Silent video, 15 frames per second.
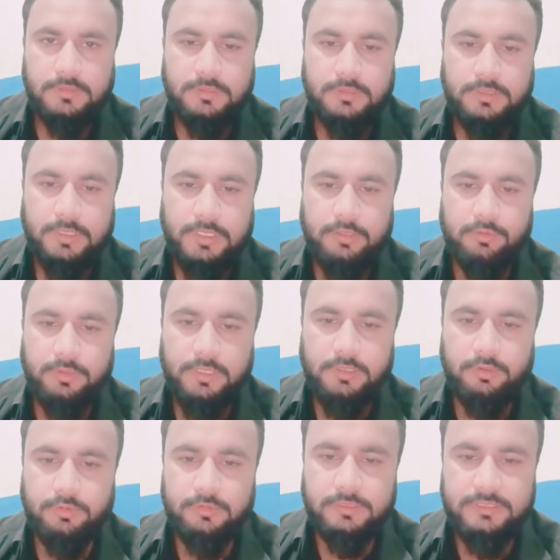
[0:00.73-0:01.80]
Hello,
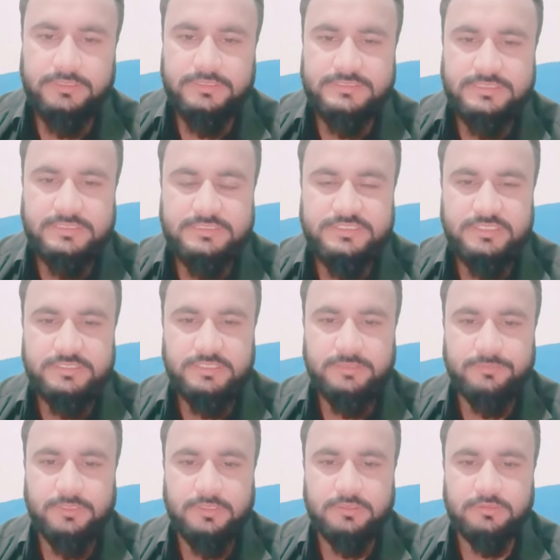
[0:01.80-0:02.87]
hello, ladies and
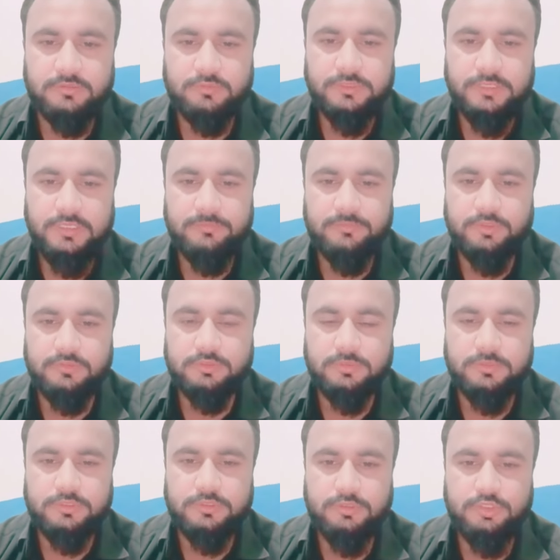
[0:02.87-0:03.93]
gentlemen. Today I am going to
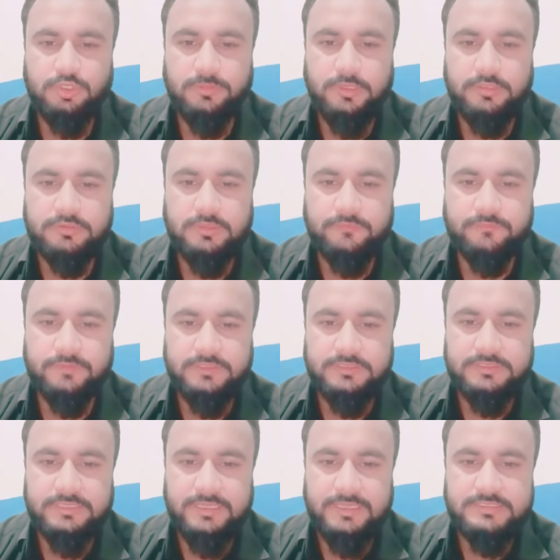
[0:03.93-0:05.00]
be told you about the
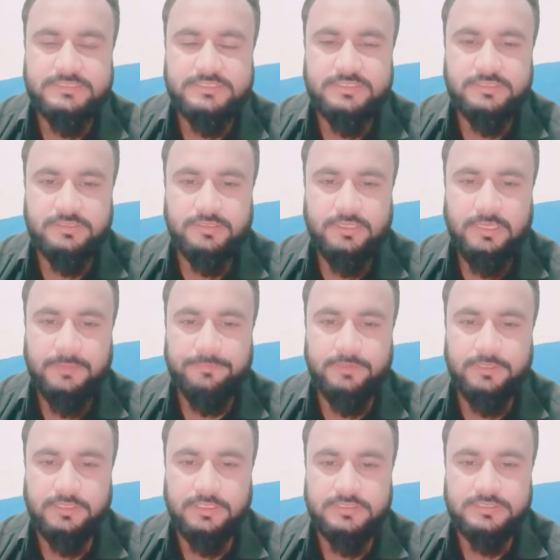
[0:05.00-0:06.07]
Fintoch
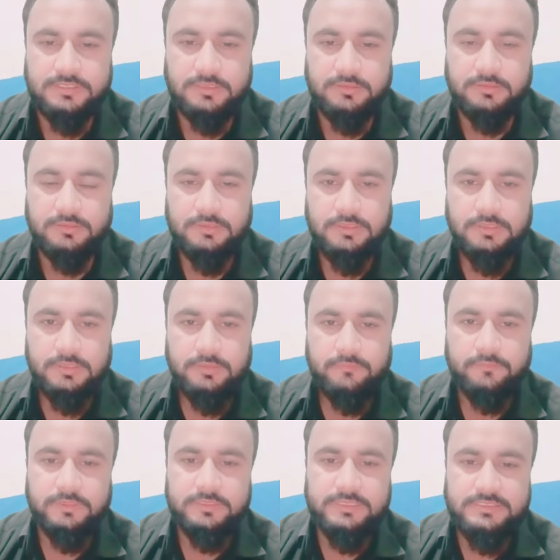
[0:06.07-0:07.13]
application.
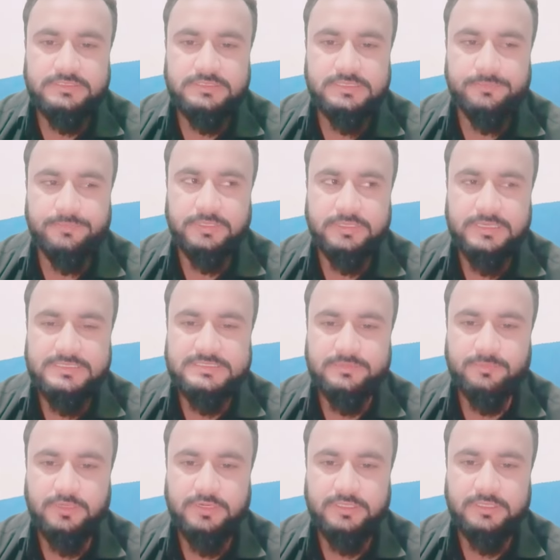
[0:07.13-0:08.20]
Fintoch is the biggest
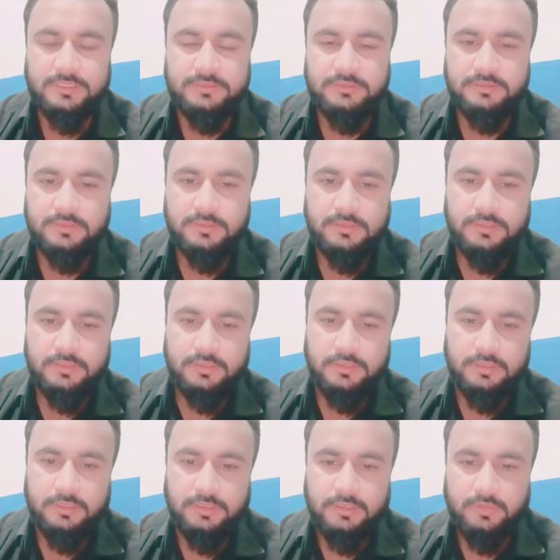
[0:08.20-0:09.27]
market
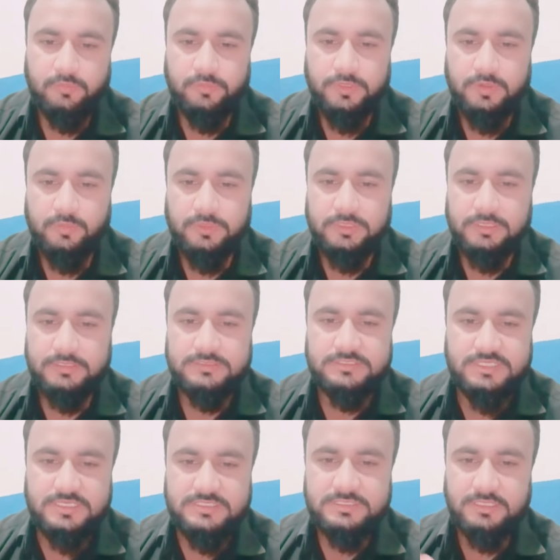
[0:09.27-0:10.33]
uh, where we can
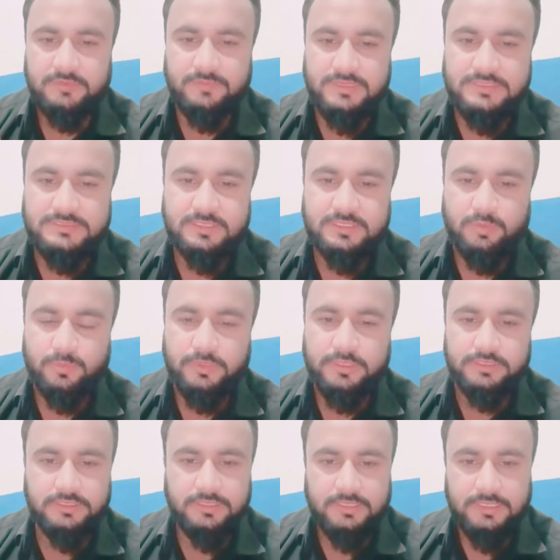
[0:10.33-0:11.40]
just invest our
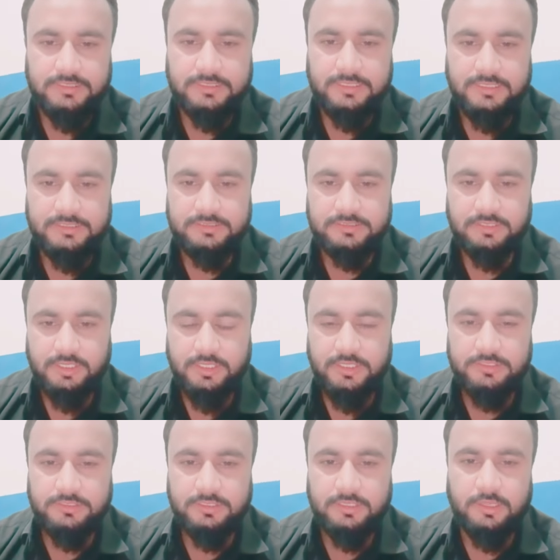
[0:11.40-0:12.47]
money and can
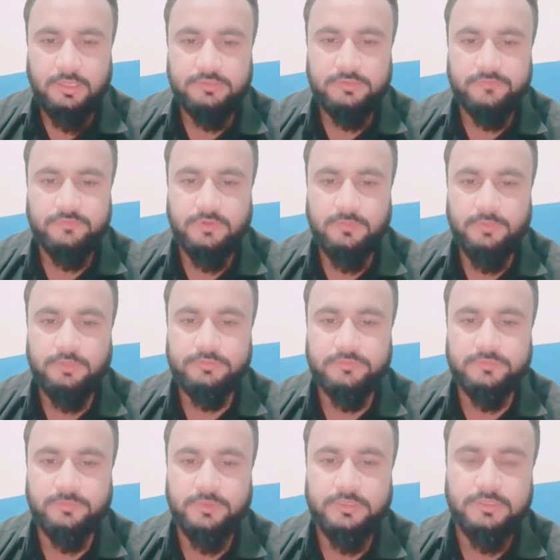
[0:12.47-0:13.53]
earn a lot of amount of
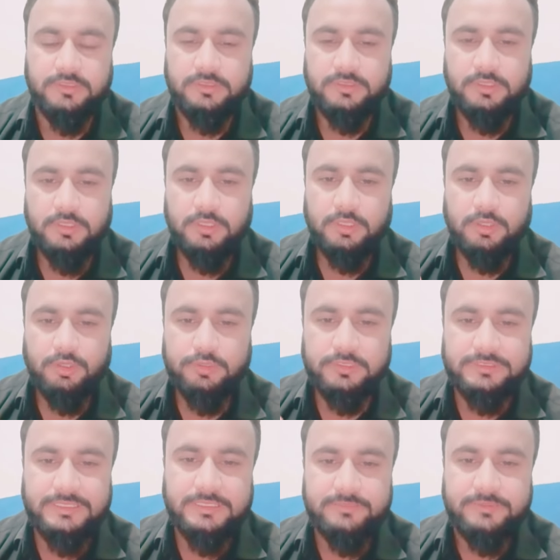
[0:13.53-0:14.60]
the money on a
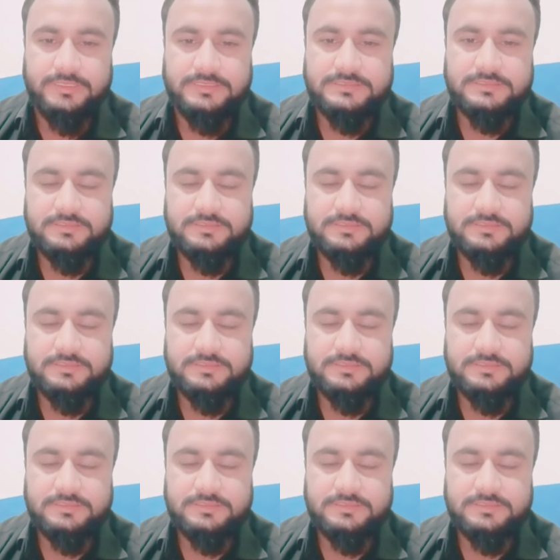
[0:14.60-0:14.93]
daily basis.